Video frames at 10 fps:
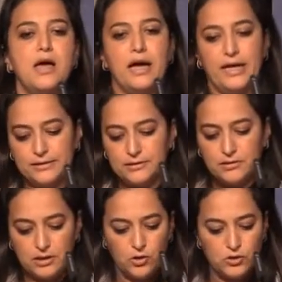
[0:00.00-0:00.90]
and
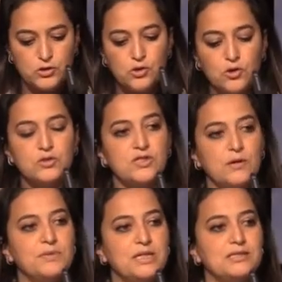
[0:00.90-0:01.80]
also
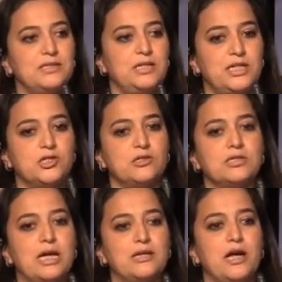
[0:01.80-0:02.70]
some destinations
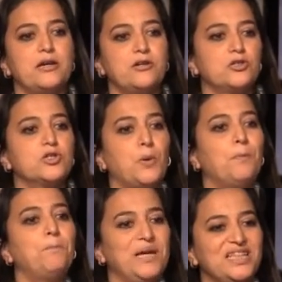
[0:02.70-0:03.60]
that are not
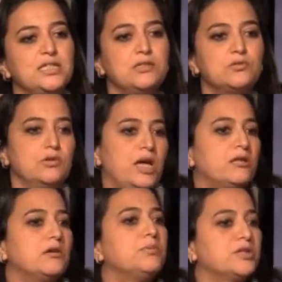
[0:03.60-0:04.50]
competing
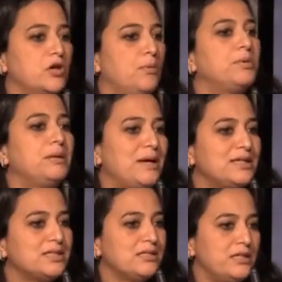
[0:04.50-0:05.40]
together but
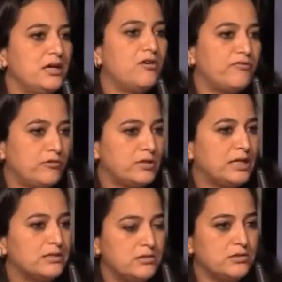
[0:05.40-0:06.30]
complementing the offer
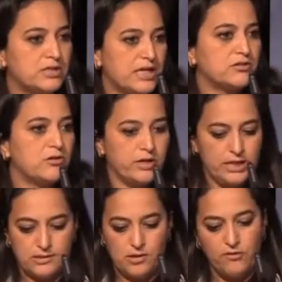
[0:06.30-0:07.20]
that the sector
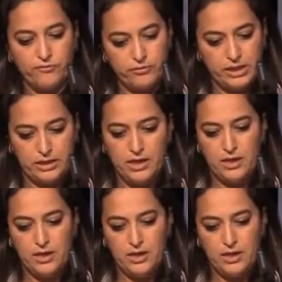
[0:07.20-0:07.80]
is offering